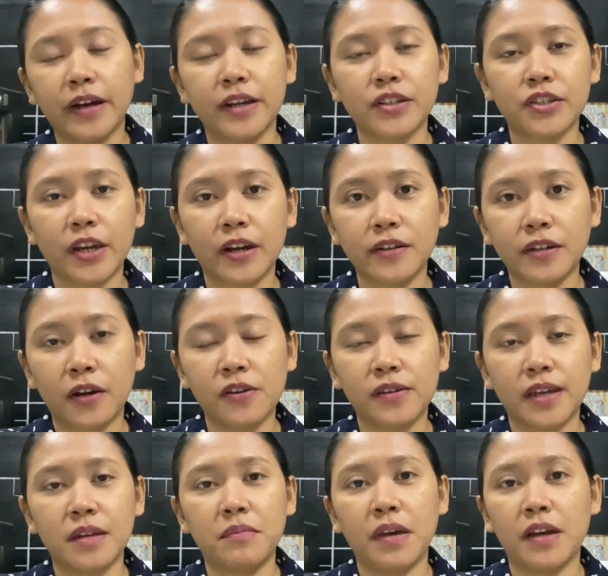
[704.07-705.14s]
I shared how you
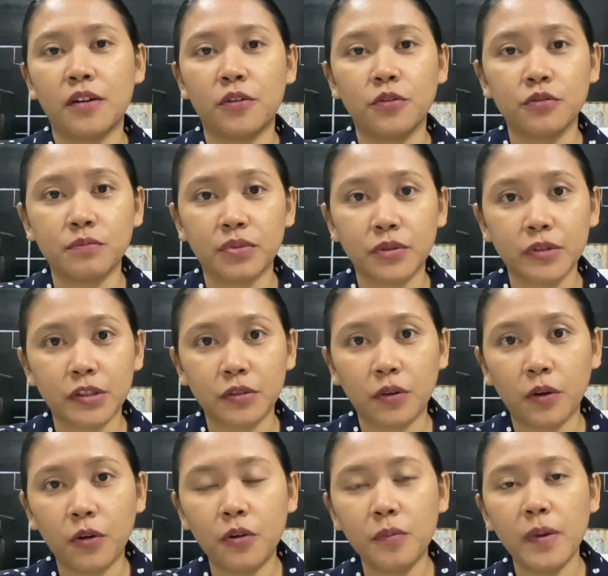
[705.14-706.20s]
can make cold brew at
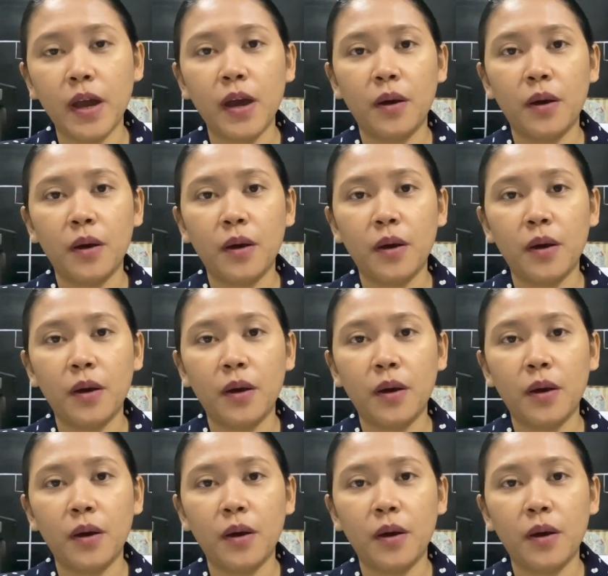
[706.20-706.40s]
home